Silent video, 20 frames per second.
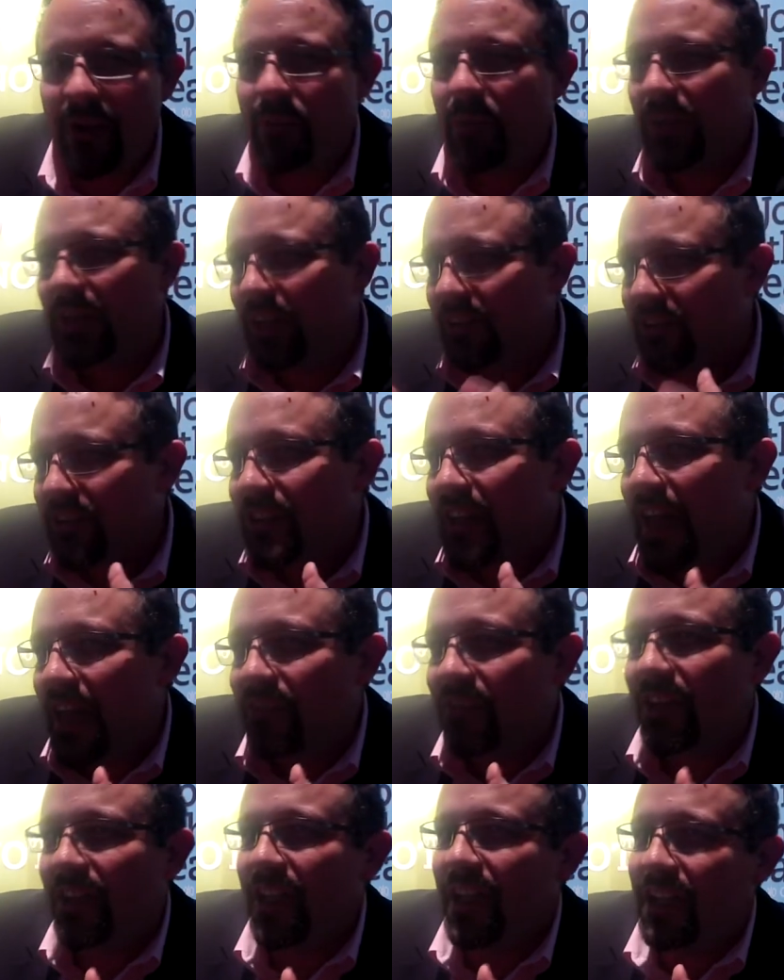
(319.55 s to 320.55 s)
But there is not
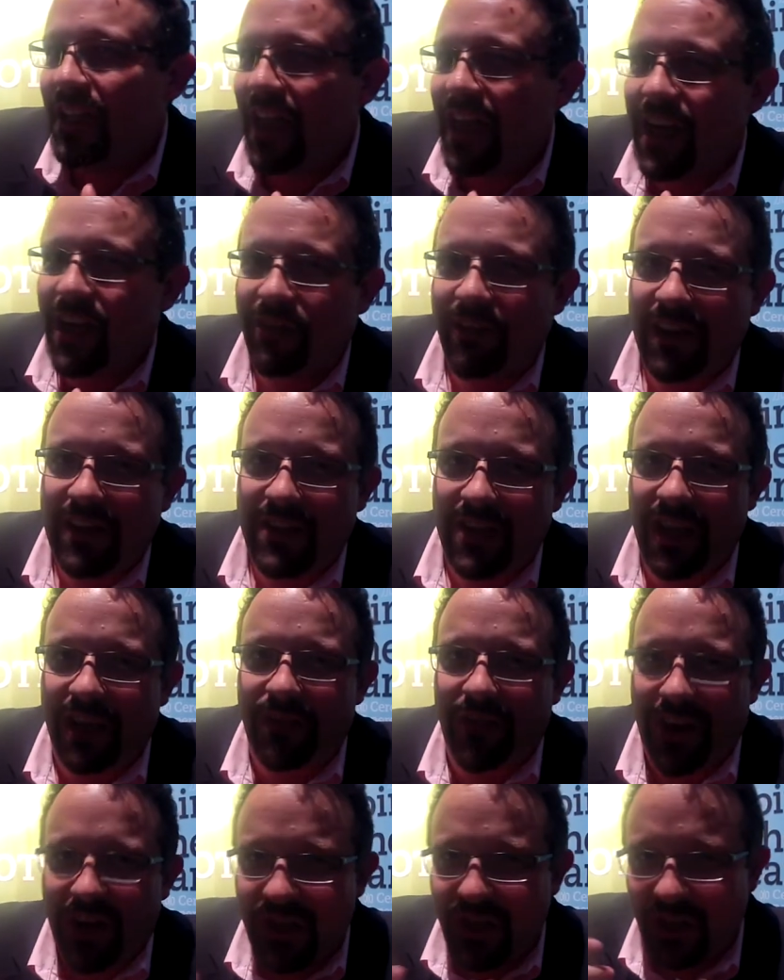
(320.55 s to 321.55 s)
really a lot of great
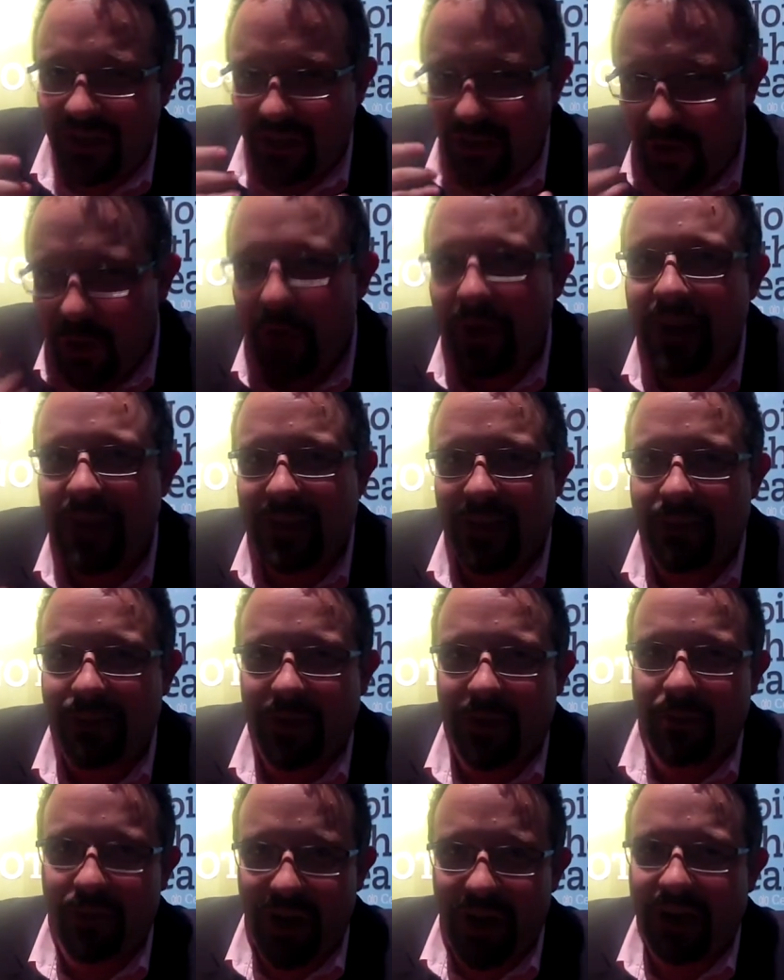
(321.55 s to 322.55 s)
stuff for actually doing
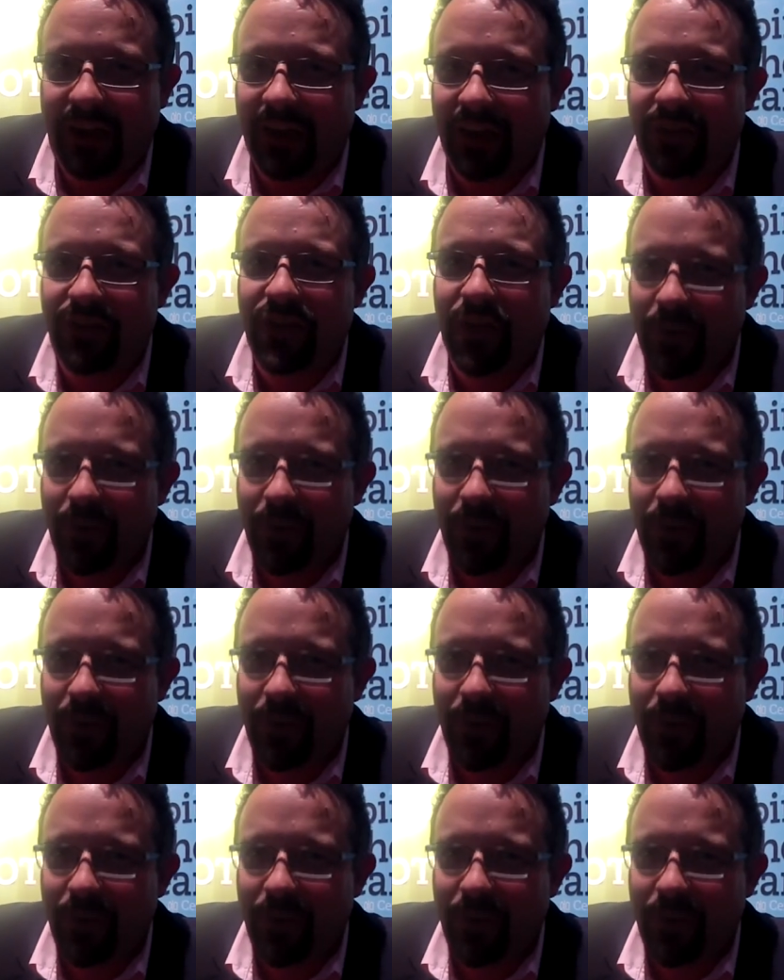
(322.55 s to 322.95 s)
something productive.